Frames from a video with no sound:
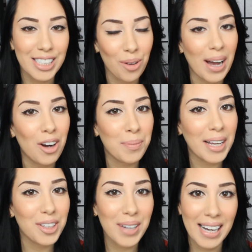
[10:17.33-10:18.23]
So I hope
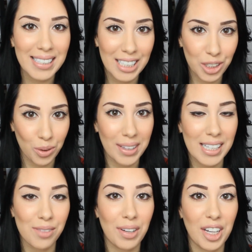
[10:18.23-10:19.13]
that you guys
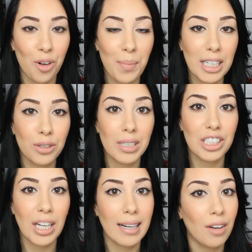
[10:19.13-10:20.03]
enjoyed this video. Make sure
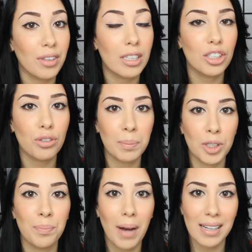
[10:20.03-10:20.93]
to check out the
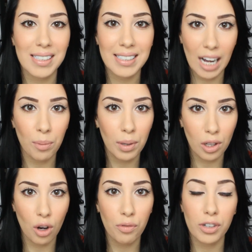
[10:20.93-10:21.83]
description box down
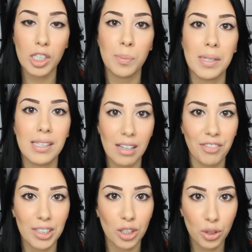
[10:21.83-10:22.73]
below for
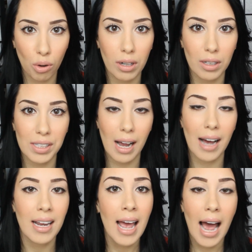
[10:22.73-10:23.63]
specific tutorials
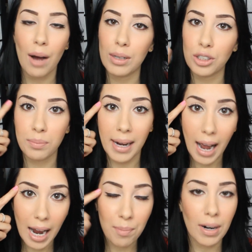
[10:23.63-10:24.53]
on how I do my
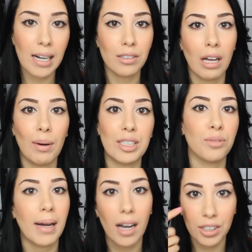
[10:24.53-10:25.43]
eyebrows, how I
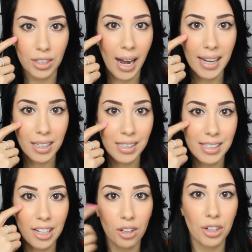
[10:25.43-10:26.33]
do my under eye
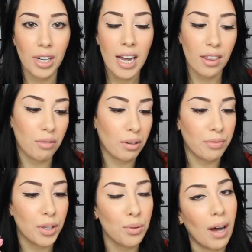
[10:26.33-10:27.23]
concealer, the
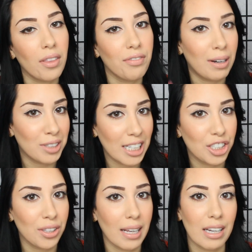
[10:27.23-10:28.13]
review on the
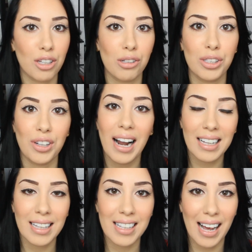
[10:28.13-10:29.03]
foundation that I used, or
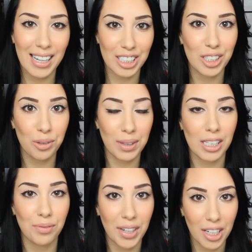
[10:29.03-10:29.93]
anything that has to do with
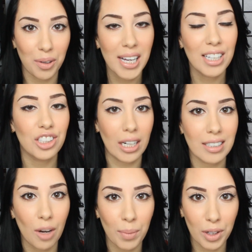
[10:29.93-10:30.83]
this video.
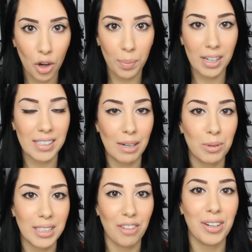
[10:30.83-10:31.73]
Check down below because I
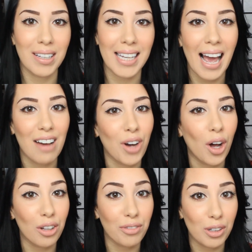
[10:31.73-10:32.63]
will definitely have
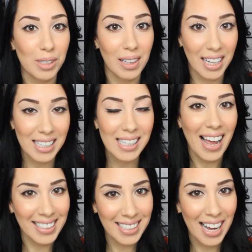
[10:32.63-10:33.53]
all of those links.
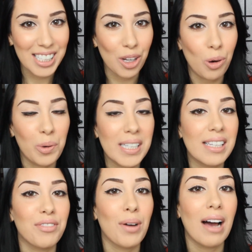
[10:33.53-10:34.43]
And as always,
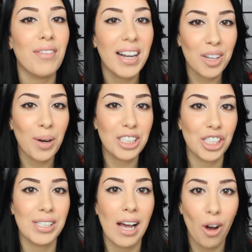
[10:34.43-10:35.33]
if you have any
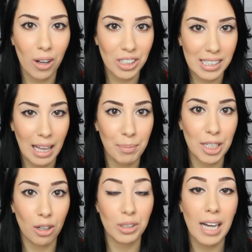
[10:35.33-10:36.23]
questions at all, just let me
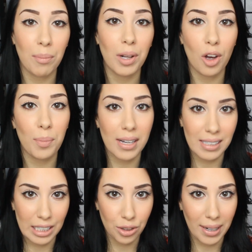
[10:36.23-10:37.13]
know down below
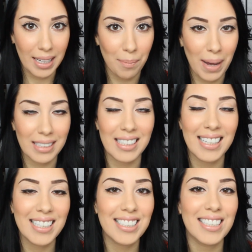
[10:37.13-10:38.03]
because I try to get back to
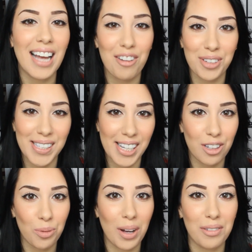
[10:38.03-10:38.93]
each and every
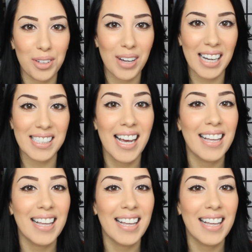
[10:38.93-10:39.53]
single one of you guys.